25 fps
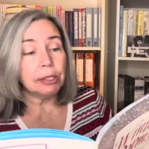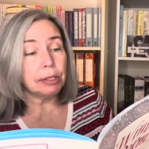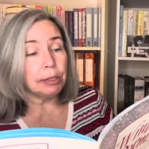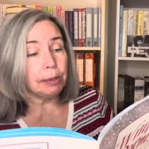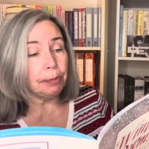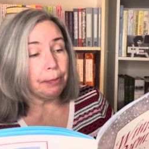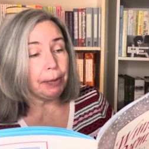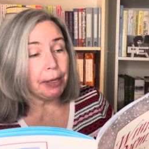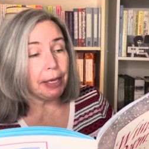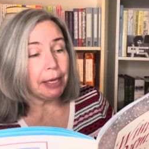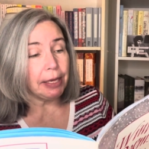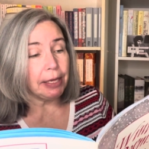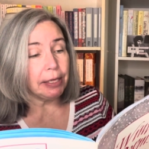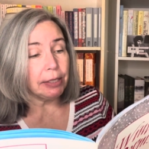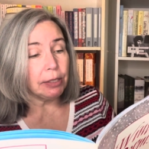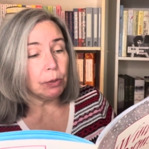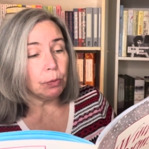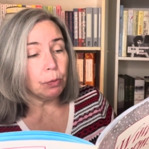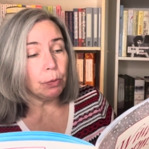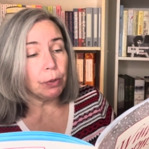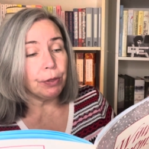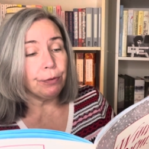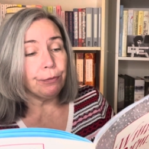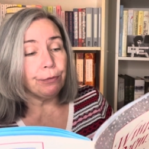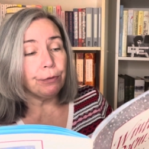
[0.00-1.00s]
space
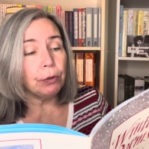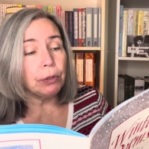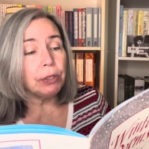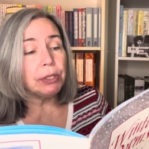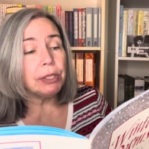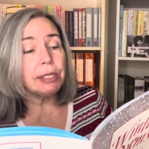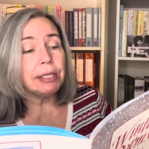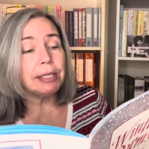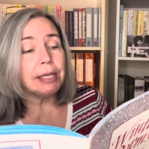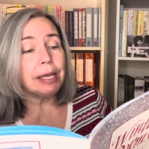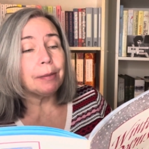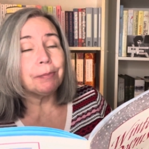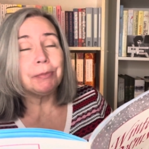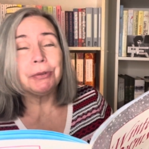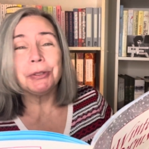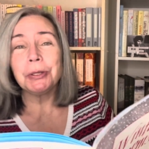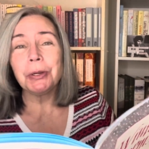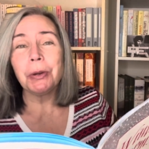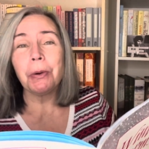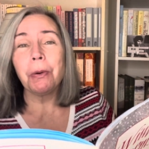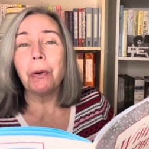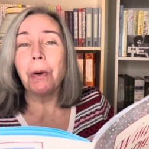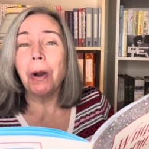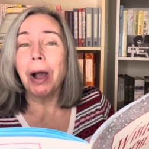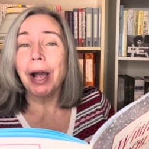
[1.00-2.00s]
with footsteps
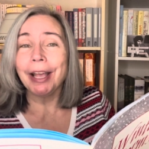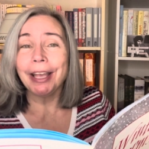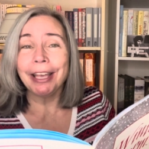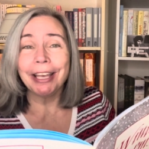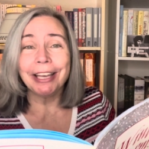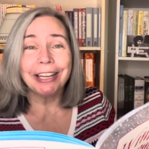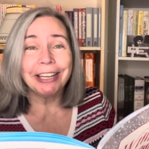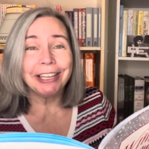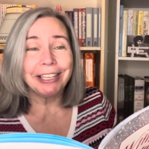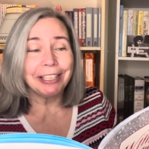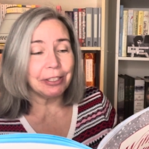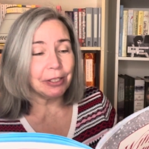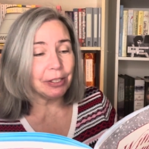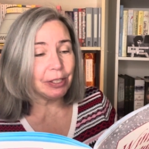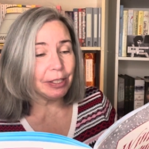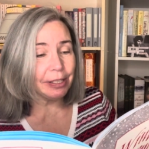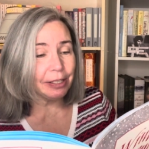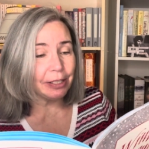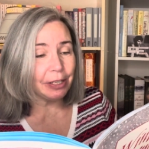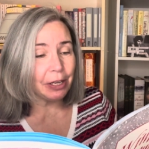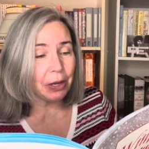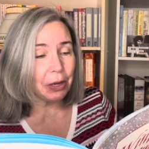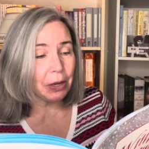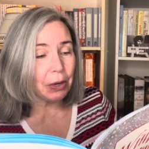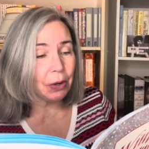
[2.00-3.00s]
quiet and
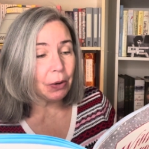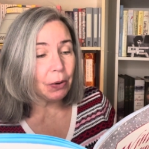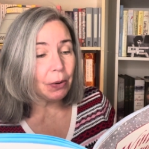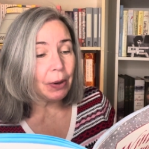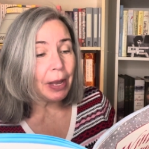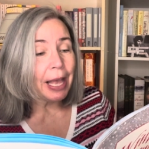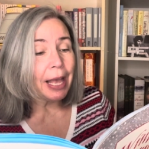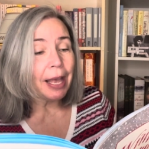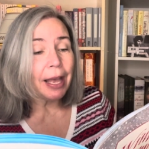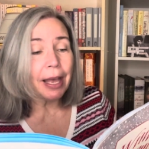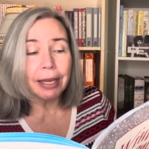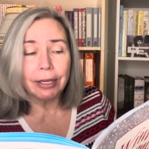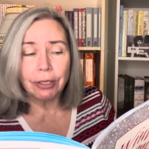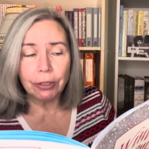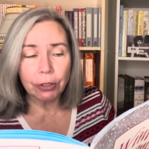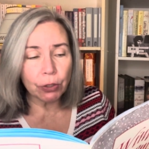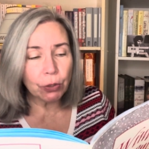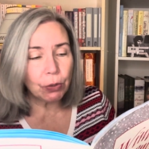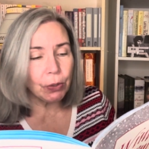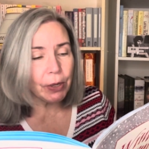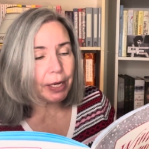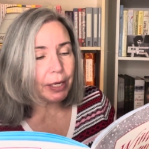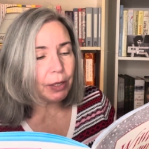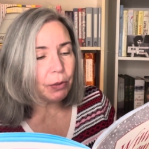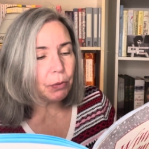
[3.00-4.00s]
slow at a
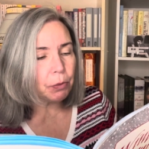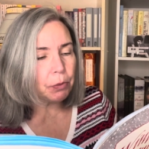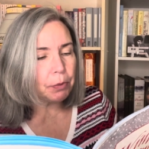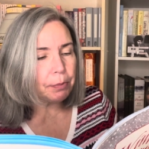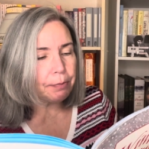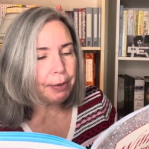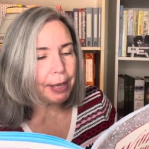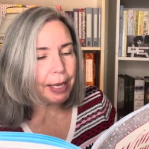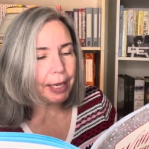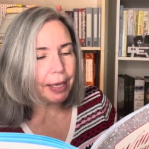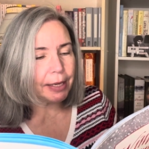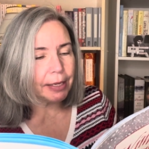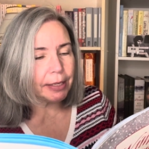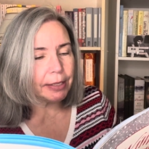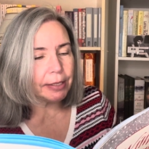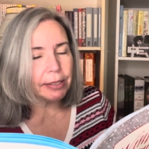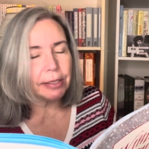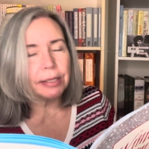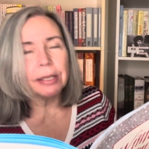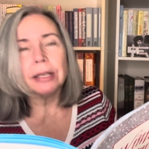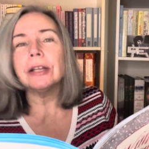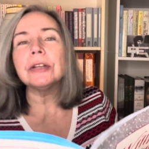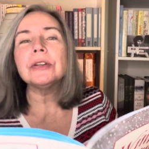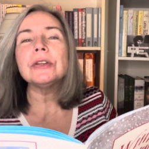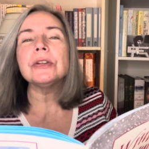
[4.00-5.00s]
tranquil pace
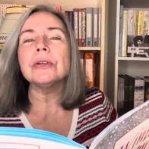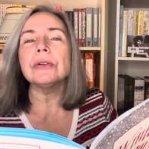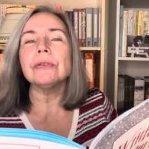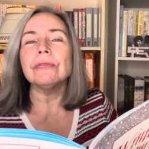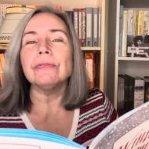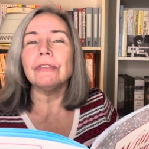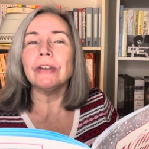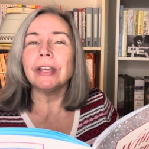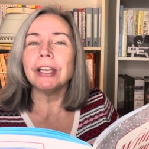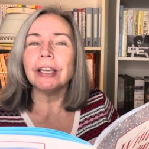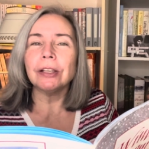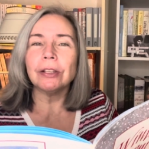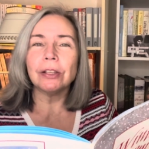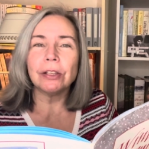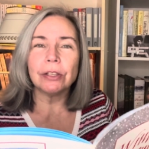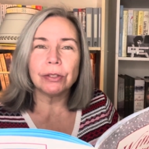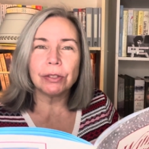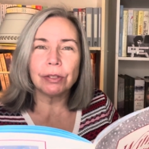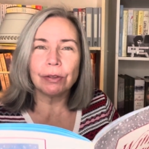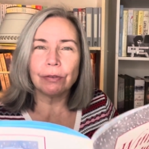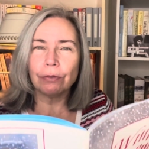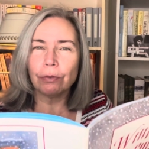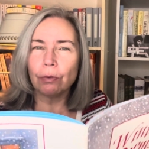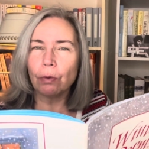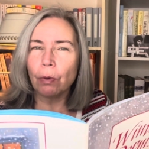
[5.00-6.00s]
under
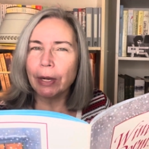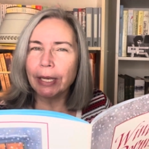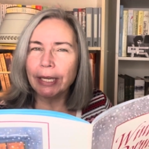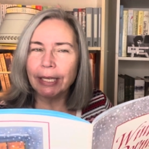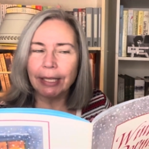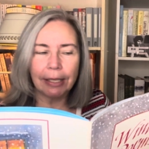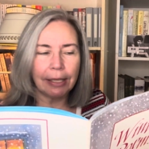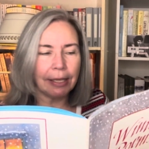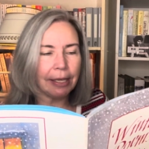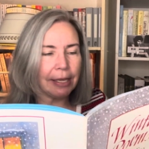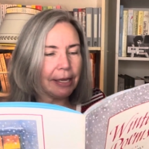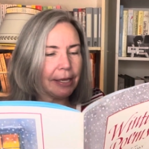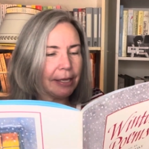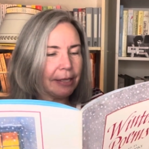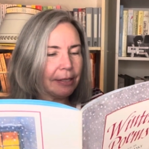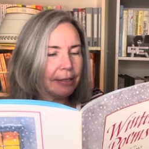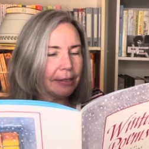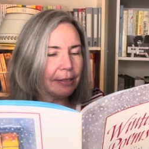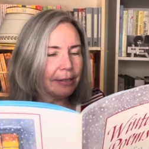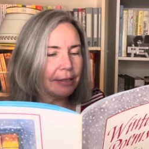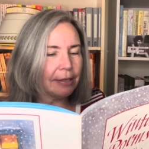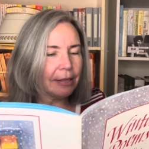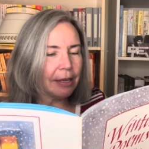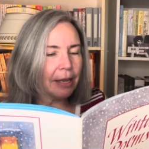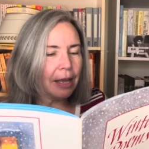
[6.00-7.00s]
veils of white
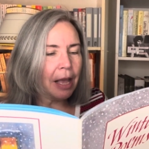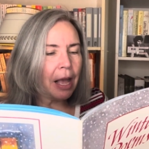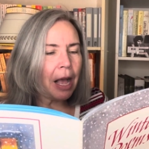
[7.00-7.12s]
lace.